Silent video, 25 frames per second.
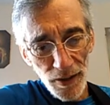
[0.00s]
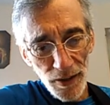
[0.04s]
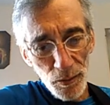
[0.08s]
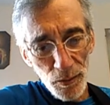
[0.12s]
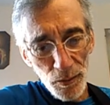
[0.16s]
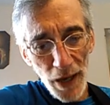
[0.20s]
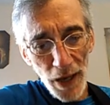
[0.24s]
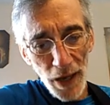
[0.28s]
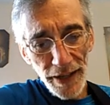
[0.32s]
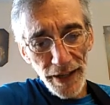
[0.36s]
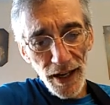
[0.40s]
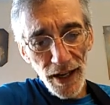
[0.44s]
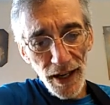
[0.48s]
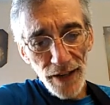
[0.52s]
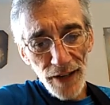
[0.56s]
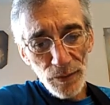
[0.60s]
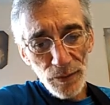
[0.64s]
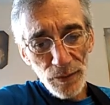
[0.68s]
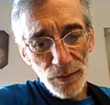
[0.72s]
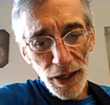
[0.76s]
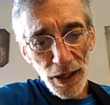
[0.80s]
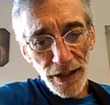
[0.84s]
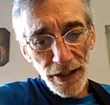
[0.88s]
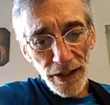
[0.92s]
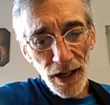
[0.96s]
My God,
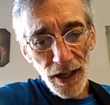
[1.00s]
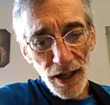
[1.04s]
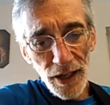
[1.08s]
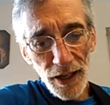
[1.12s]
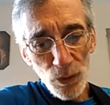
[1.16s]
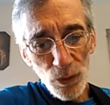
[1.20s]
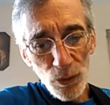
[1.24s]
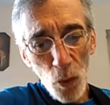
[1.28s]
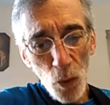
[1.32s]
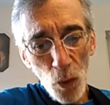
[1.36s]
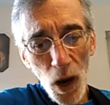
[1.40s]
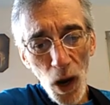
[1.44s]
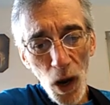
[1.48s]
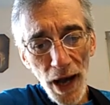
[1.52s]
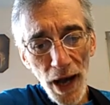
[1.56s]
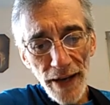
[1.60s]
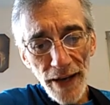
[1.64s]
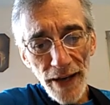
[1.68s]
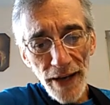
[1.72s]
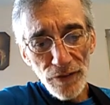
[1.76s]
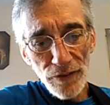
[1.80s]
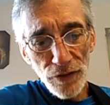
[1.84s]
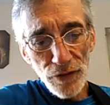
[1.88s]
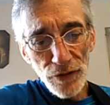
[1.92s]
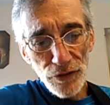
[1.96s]
my God, why
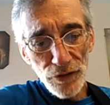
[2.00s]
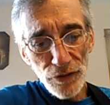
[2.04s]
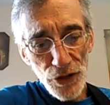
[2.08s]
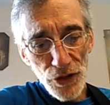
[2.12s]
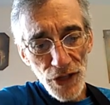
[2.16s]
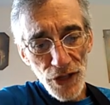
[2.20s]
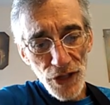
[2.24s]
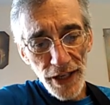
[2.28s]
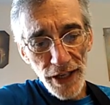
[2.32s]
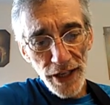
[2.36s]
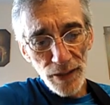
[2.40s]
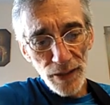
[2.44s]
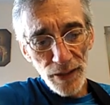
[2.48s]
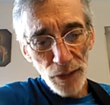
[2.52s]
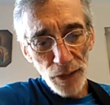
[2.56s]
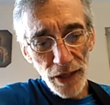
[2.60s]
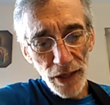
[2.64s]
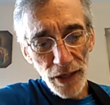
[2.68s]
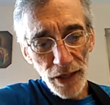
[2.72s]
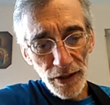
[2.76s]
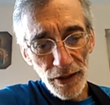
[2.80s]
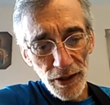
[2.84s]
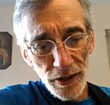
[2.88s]
have you forsaken me?